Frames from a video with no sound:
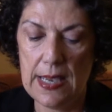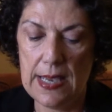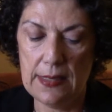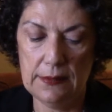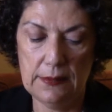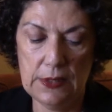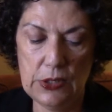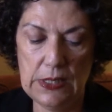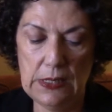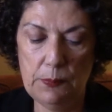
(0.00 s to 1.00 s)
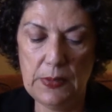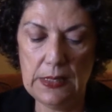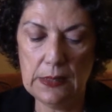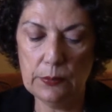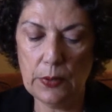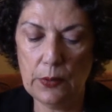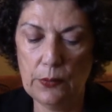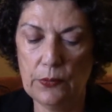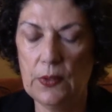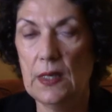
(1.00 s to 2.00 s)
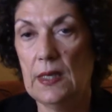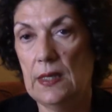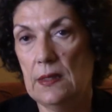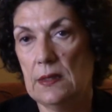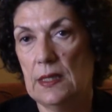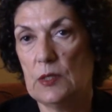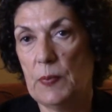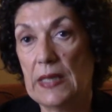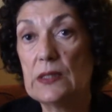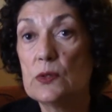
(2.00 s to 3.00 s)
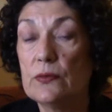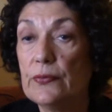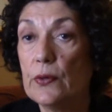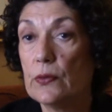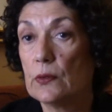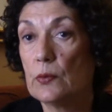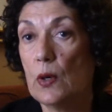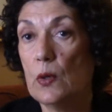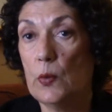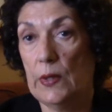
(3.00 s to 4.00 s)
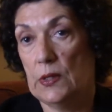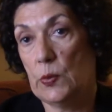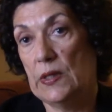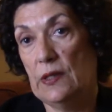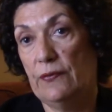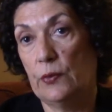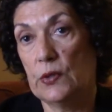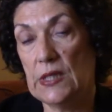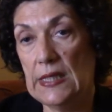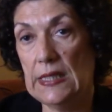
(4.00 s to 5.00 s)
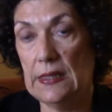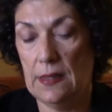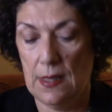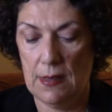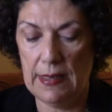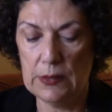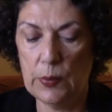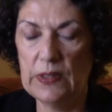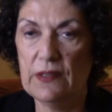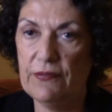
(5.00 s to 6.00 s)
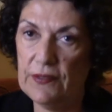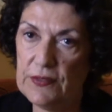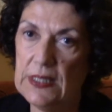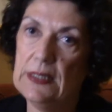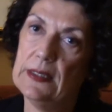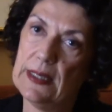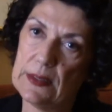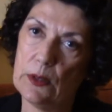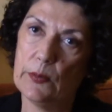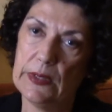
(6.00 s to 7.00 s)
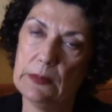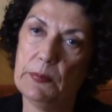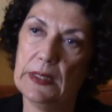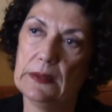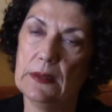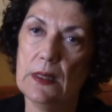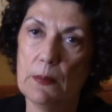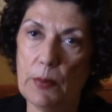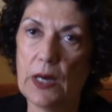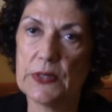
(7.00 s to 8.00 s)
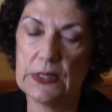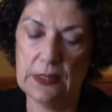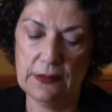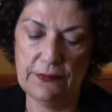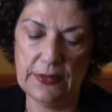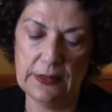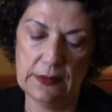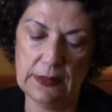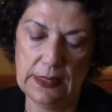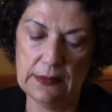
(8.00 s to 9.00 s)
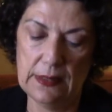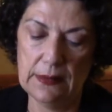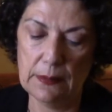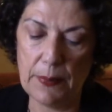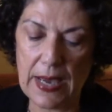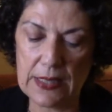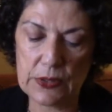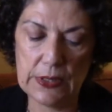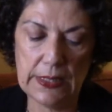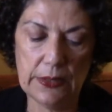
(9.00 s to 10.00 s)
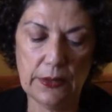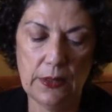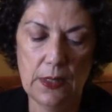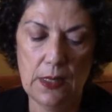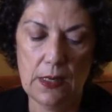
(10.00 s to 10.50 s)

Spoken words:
and the GDP growth is expected to further grow in 2014 and 2015. It has already been positive in the past year.